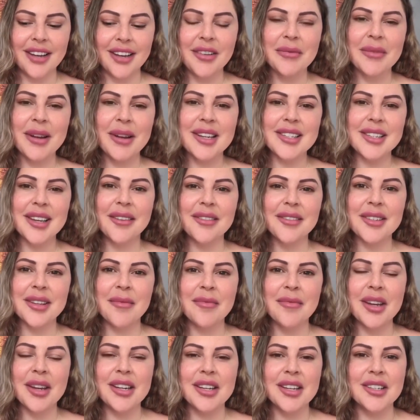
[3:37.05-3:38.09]
giving myself
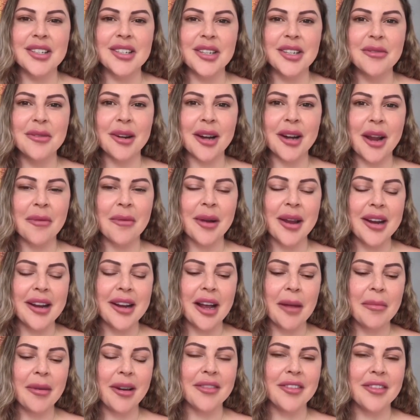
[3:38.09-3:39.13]
something to do when I
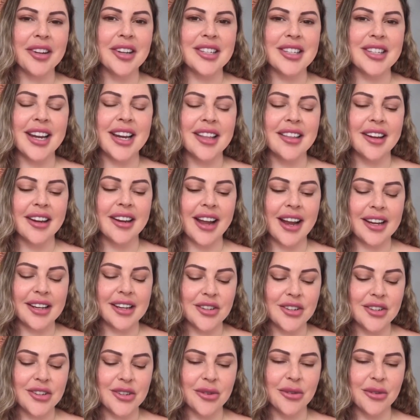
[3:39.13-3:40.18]
wake up every day that I
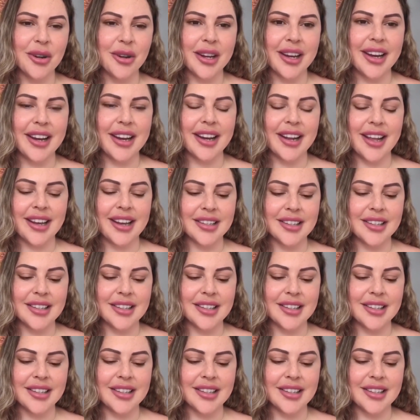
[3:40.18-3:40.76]
enjoy.